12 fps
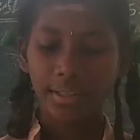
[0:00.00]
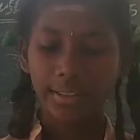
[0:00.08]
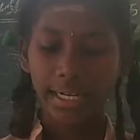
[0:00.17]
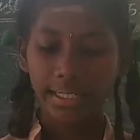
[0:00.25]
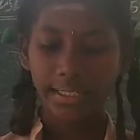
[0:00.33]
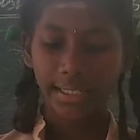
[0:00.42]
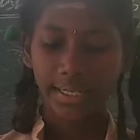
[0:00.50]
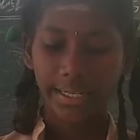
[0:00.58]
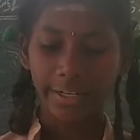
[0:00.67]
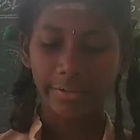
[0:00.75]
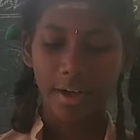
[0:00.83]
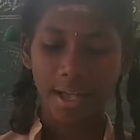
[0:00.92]
that
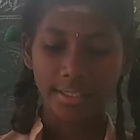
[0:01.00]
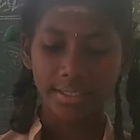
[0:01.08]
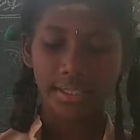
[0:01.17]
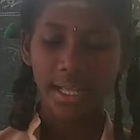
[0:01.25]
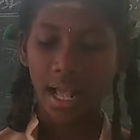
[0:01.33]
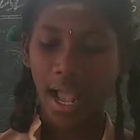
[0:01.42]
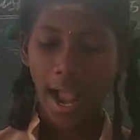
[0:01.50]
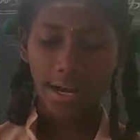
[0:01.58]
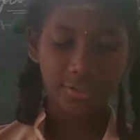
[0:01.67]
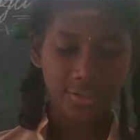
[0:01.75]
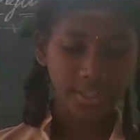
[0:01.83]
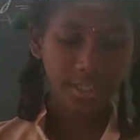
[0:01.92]
he was
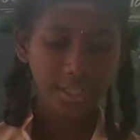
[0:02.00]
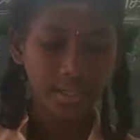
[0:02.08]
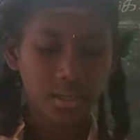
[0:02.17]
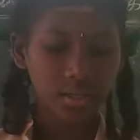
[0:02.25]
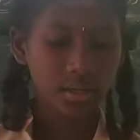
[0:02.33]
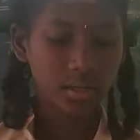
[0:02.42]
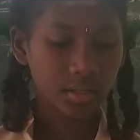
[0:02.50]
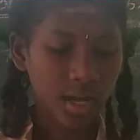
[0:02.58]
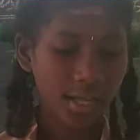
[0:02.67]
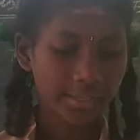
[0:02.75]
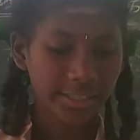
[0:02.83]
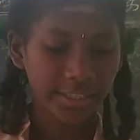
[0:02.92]
actually
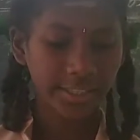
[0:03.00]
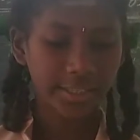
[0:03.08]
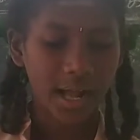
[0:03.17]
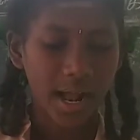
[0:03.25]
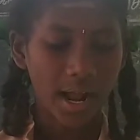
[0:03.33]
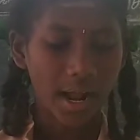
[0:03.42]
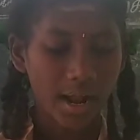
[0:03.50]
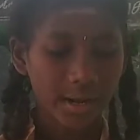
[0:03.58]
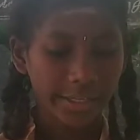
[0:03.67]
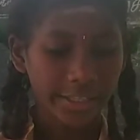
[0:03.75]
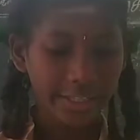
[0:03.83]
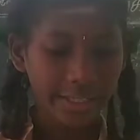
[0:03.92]
crossing
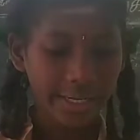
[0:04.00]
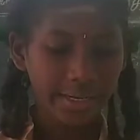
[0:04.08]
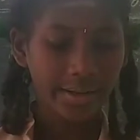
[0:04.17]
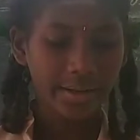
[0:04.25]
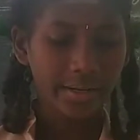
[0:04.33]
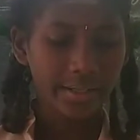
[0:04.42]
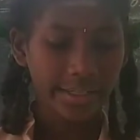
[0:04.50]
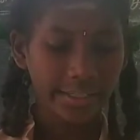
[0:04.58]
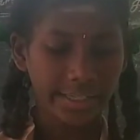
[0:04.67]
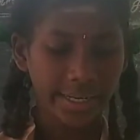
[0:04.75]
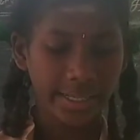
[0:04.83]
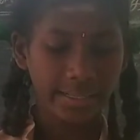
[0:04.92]
India in
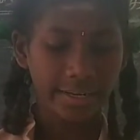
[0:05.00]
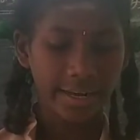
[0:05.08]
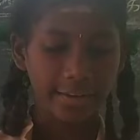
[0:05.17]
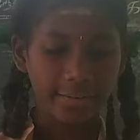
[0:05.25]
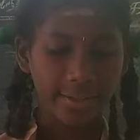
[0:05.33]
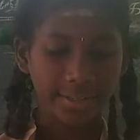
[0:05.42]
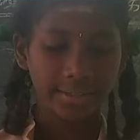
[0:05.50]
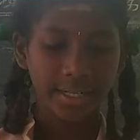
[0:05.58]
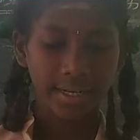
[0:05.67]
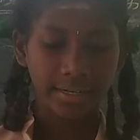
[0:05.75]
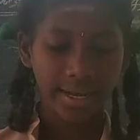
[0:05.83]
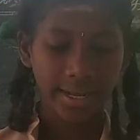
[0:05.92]
a railway
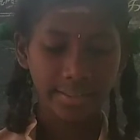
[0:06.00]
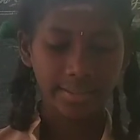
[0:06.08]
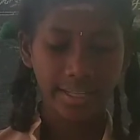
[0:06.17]
train.